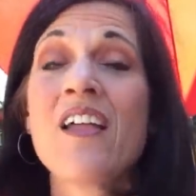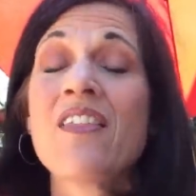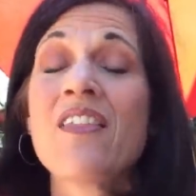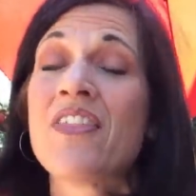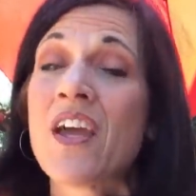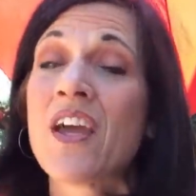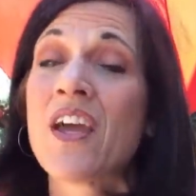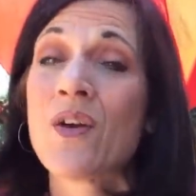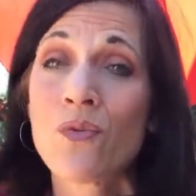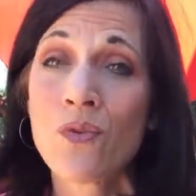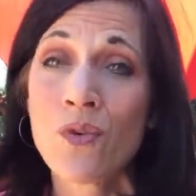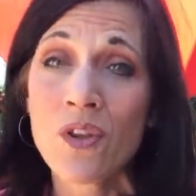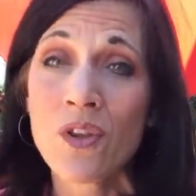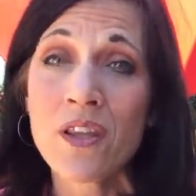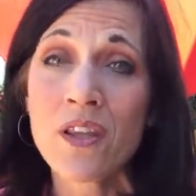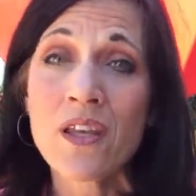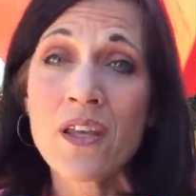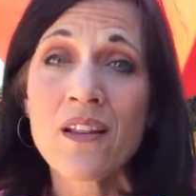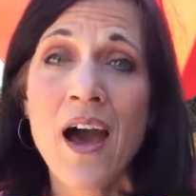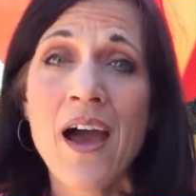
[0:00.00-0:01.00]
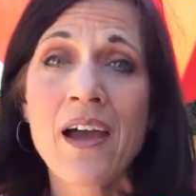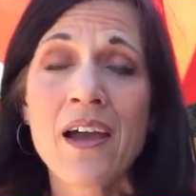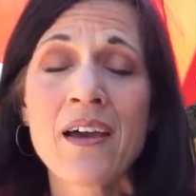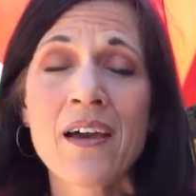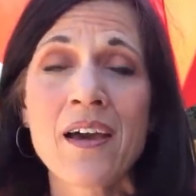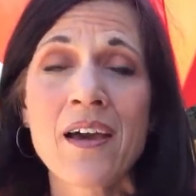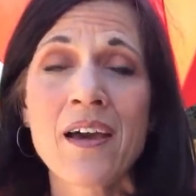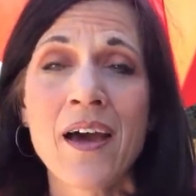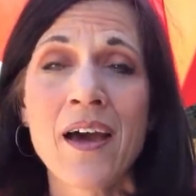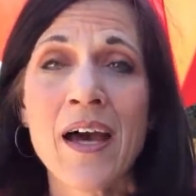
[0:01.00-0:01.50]
They really like
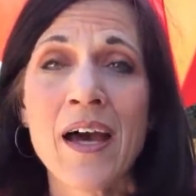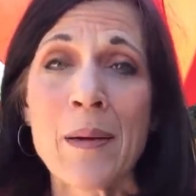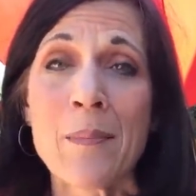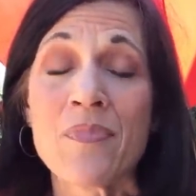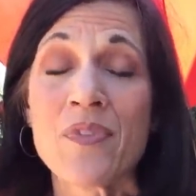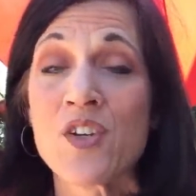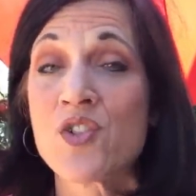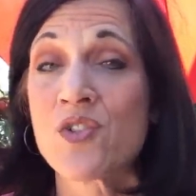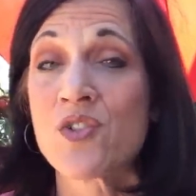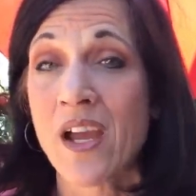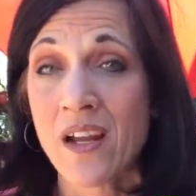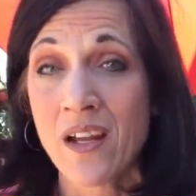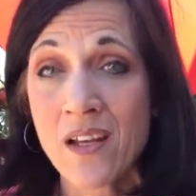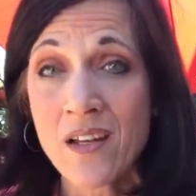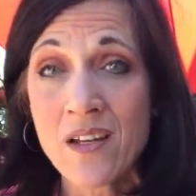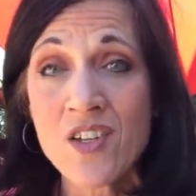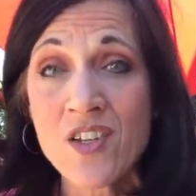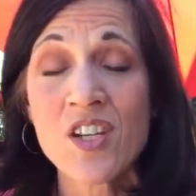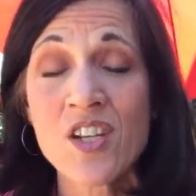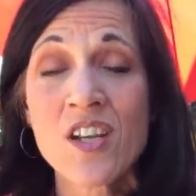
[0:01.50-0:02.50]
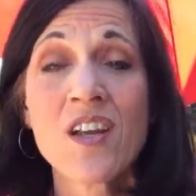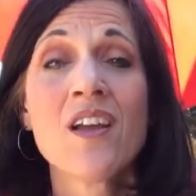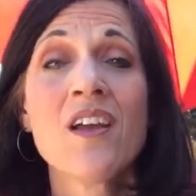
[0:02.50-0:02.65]
um, the drainage.